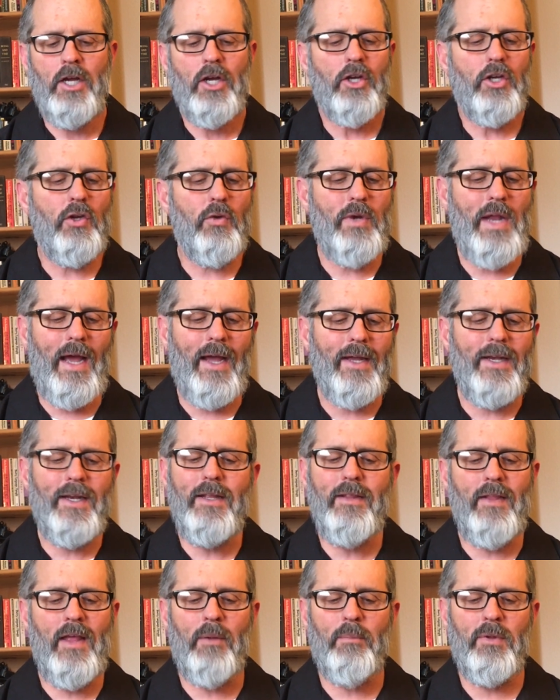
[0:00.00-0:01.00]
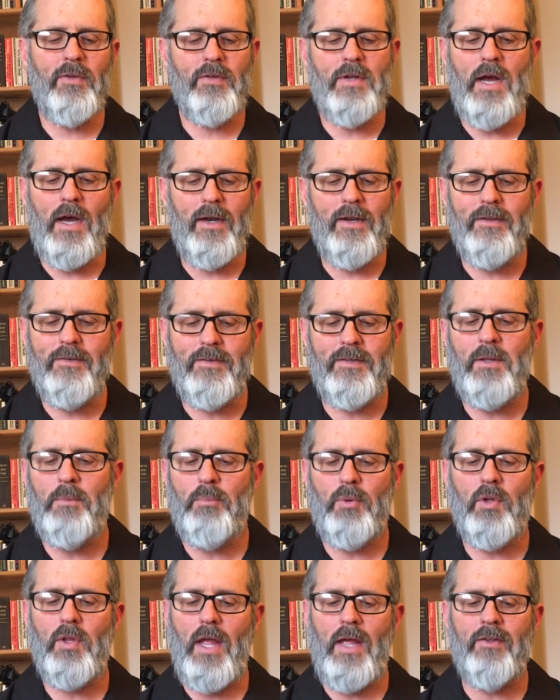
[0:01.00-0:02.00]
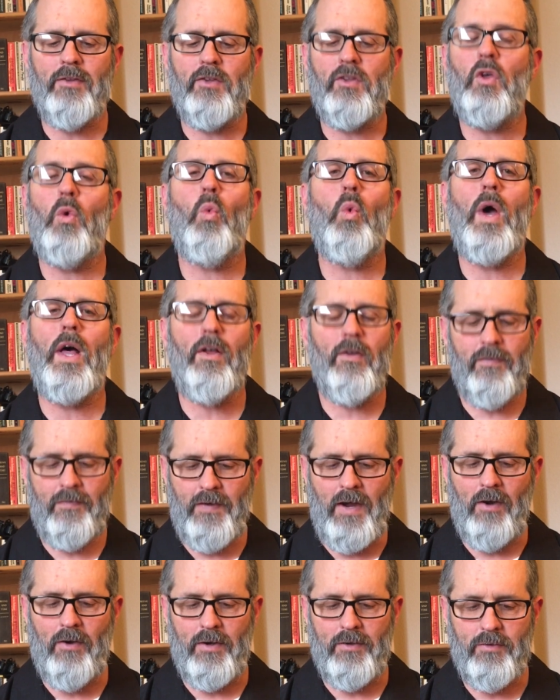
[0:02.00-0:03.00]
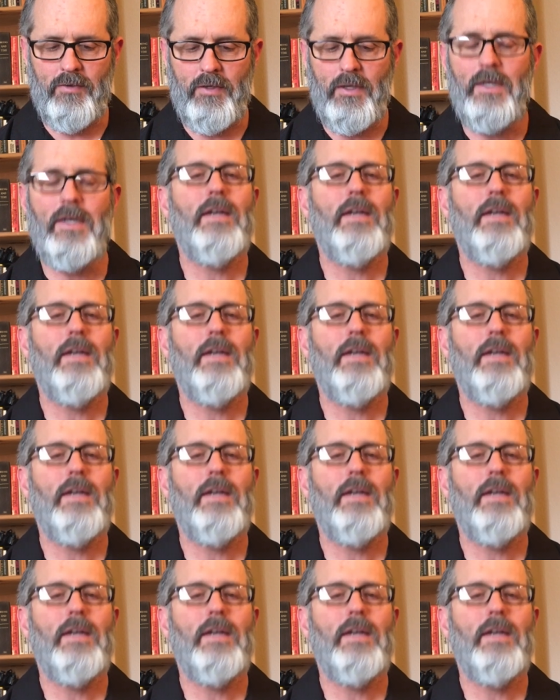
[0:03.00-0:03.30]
Uniting them is not as simple as the welfarist.